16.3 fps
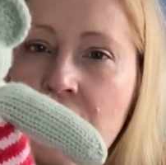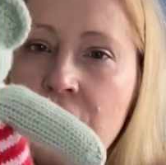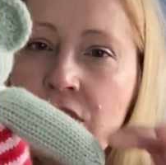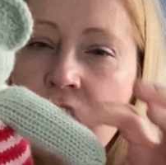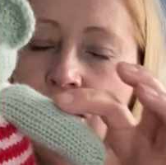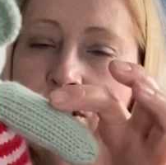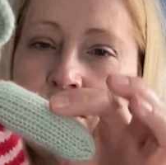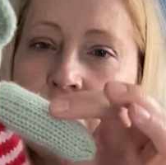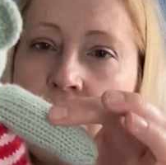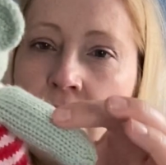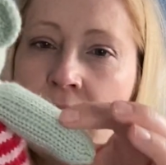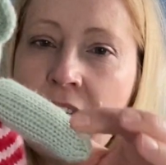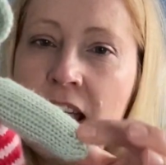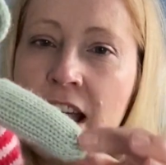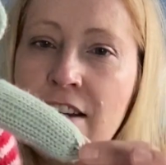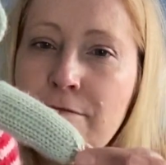so you don't
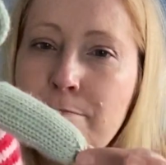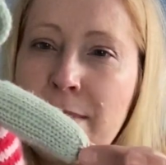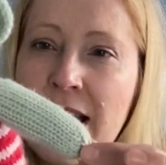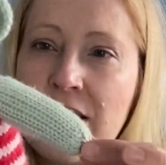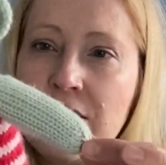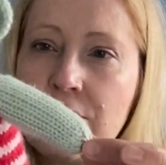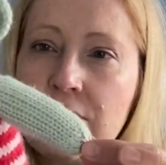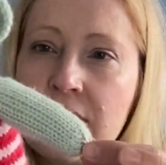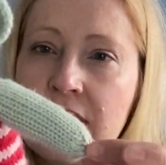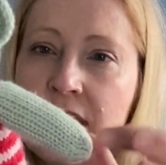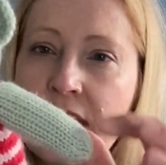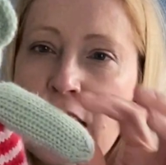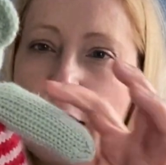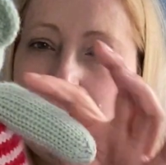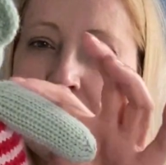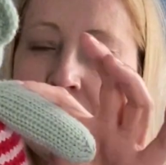have mattress
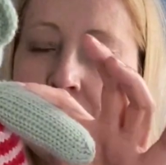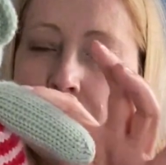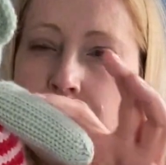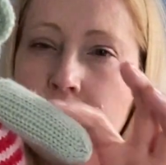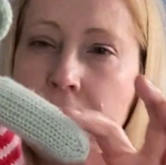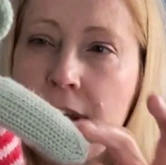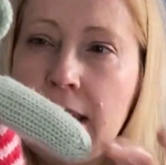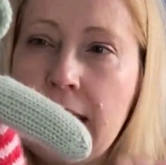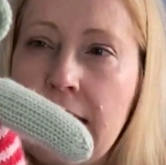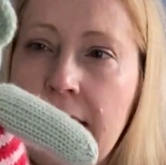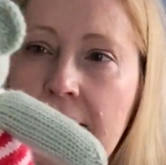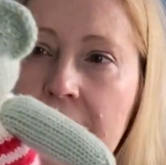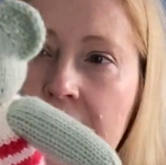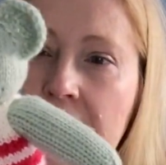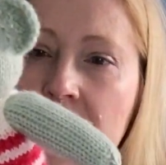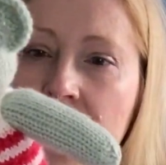seaming
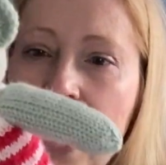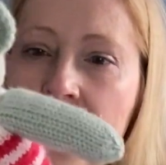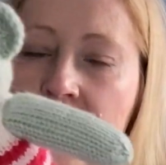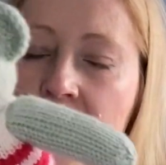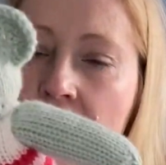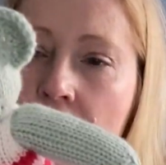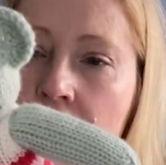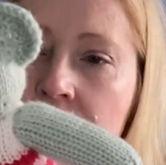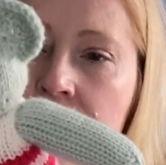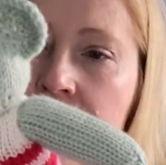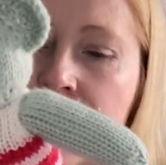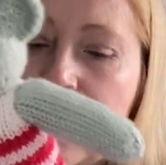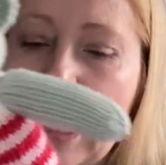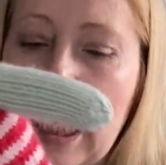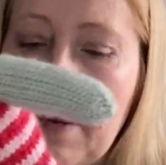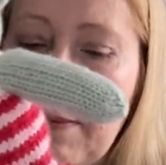really. The only
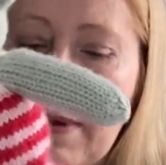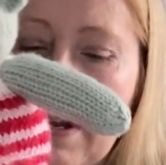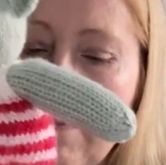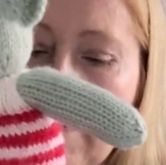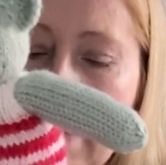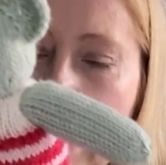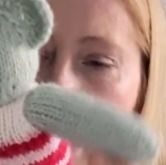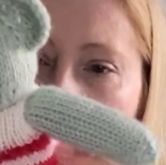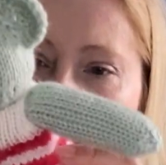seaming really